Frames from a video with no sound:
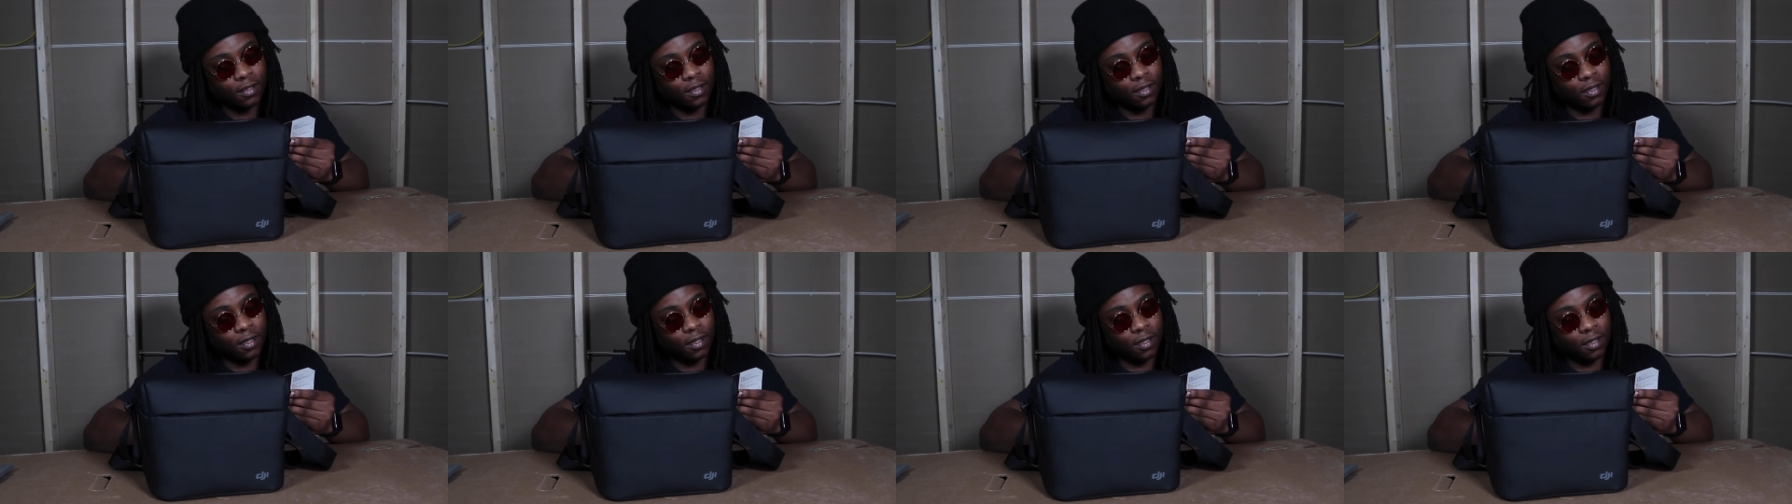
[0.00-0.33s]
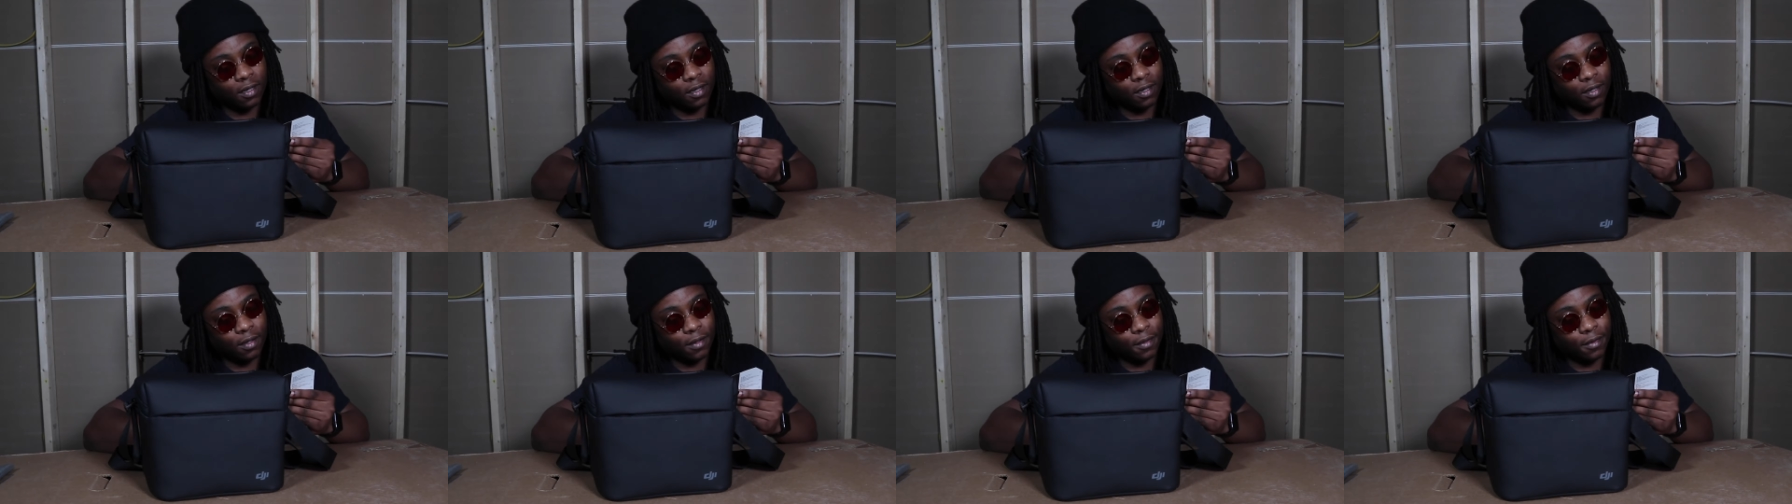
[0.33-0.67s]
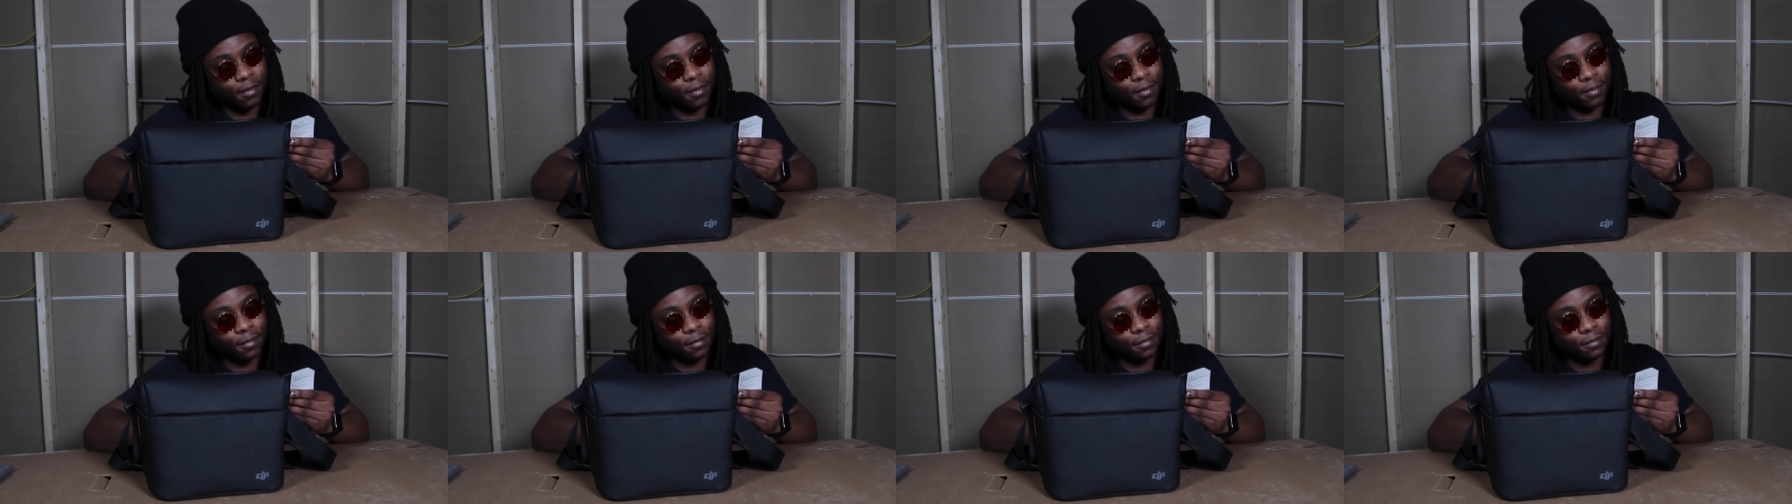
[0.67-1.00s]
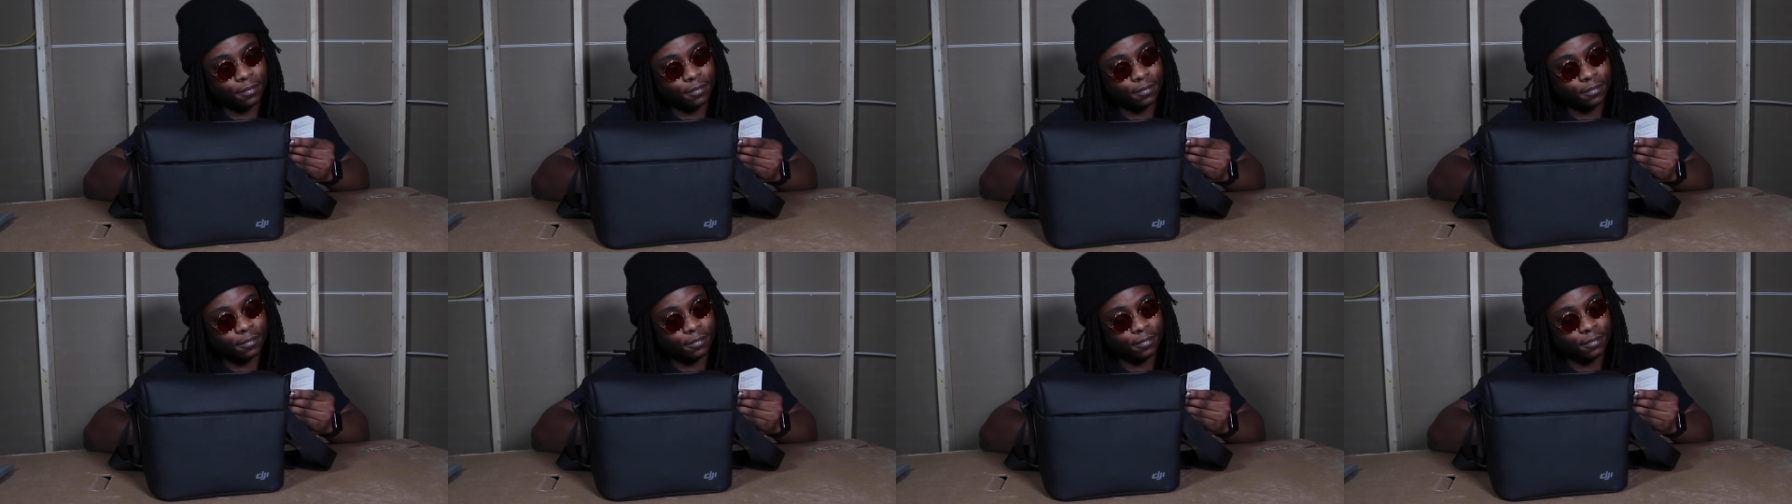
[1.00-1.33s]
I
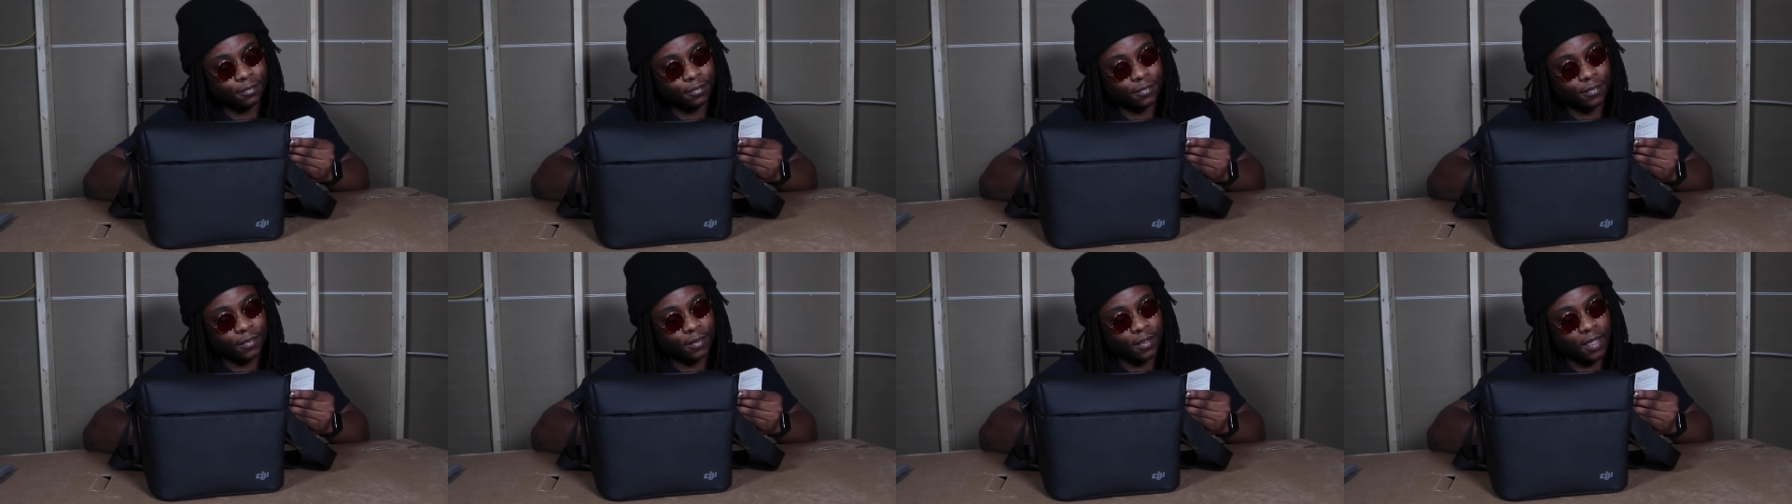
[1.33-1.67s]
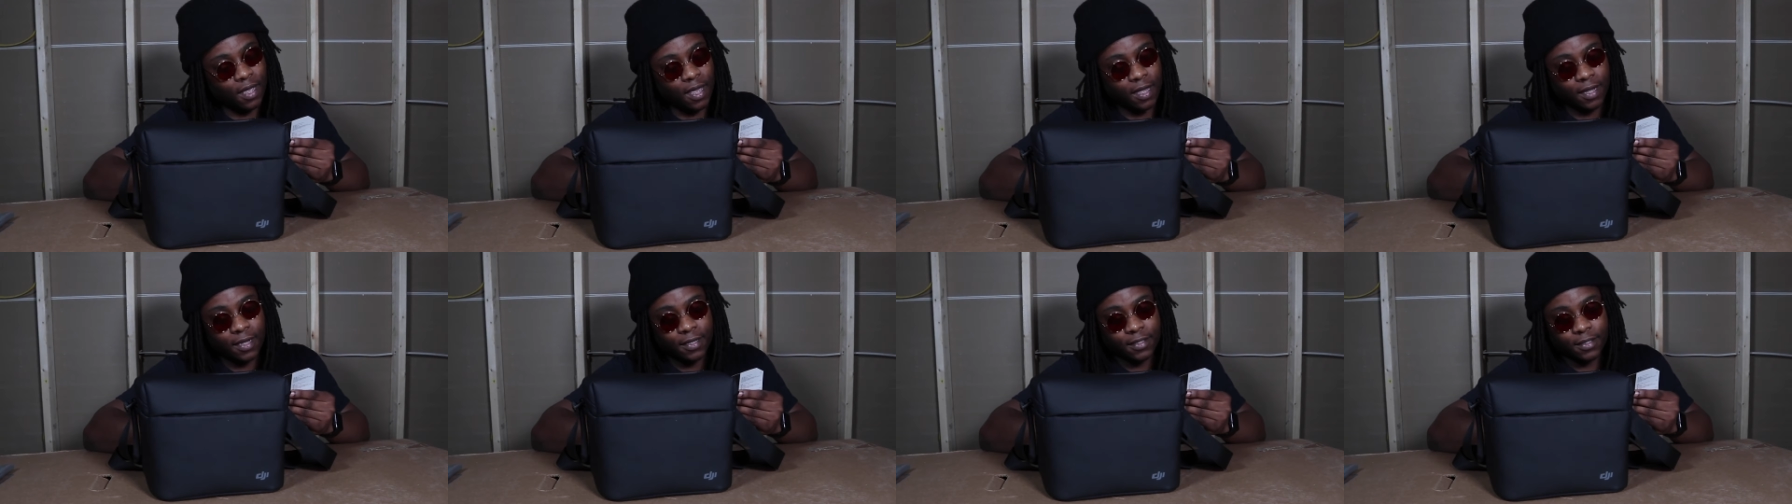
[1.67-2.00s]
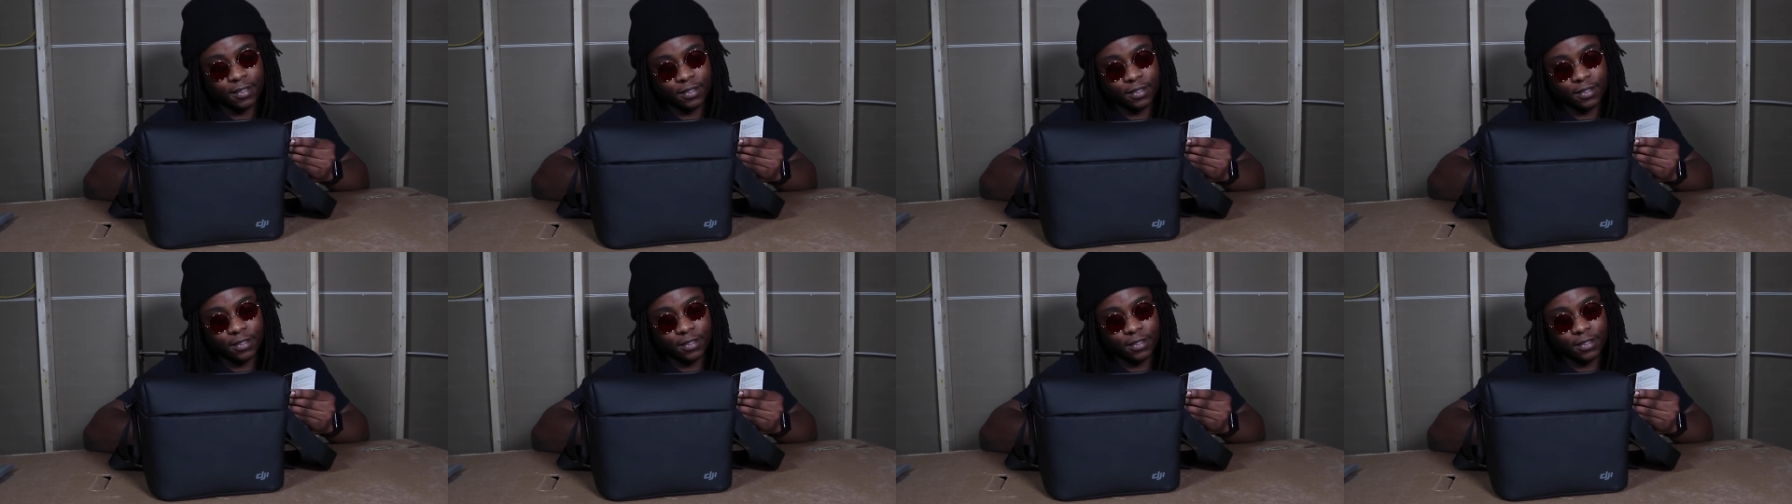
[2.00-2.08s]
guess